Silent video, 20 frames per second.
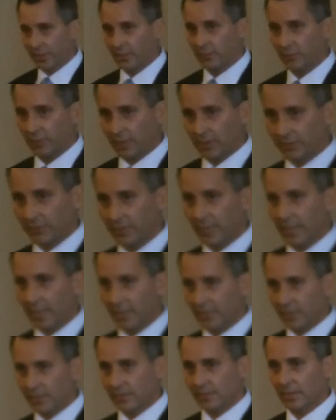to the unique
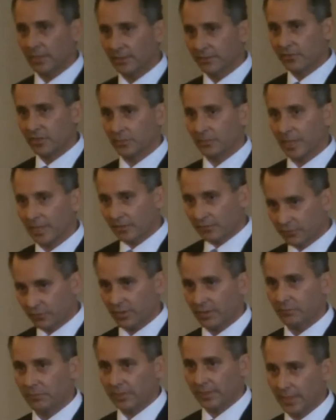qualifications of somebody
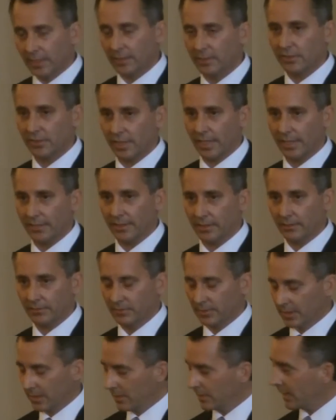from Pinellas County.
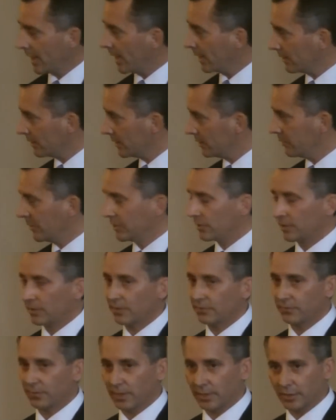Kathleen
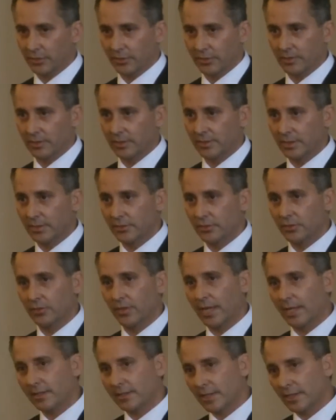mentioned the flood insurance
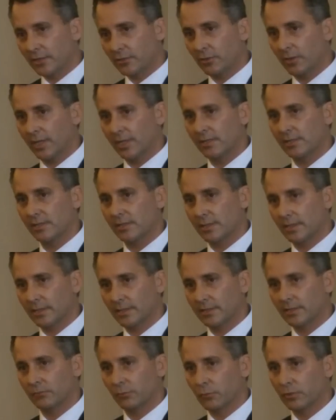issue. That is a crisis
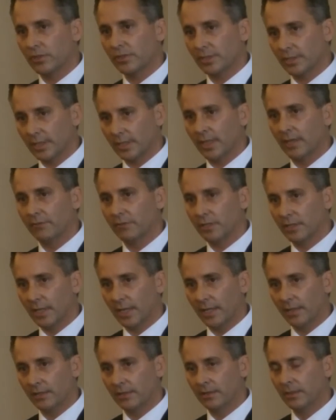that is worsening every
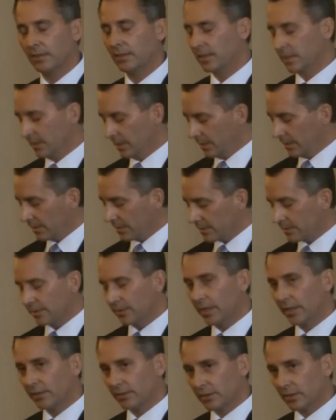day.
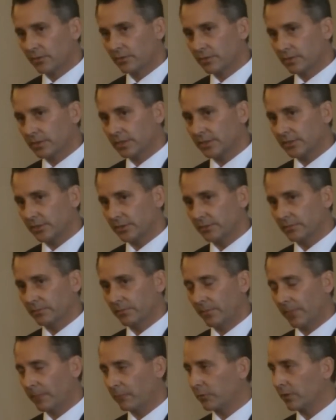There's another local issue.
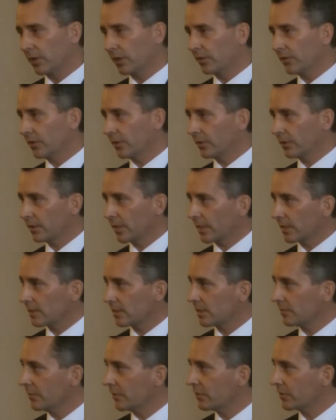We all know the
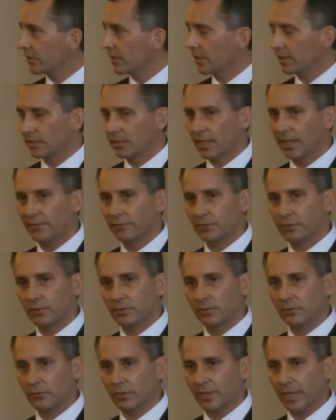legacy Mr. Young
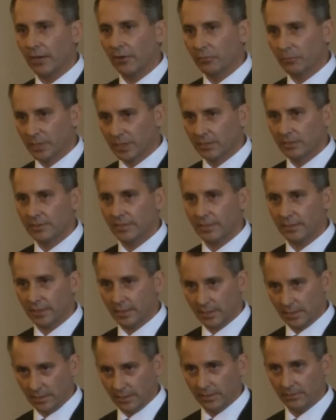left with our
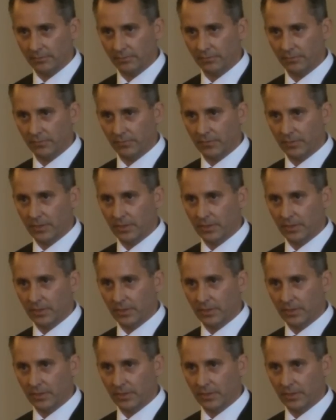military here.